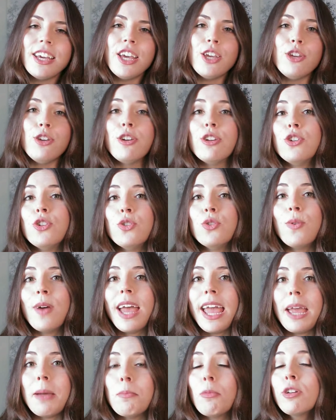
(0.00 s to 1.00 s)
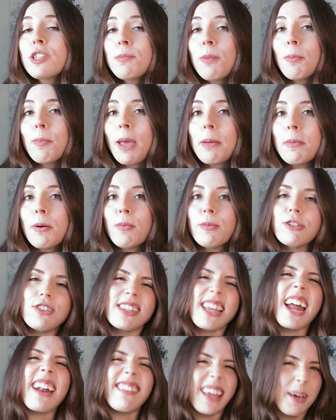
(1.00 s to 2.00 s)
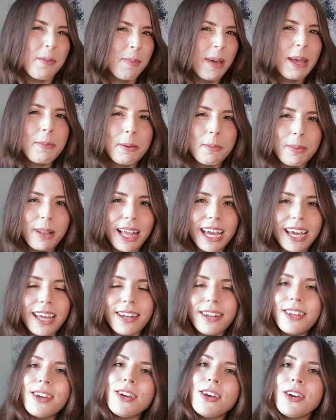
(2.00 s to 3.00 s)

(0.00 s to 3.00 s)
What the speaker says: You could do a multiple payment, which is kind of like a payment plan,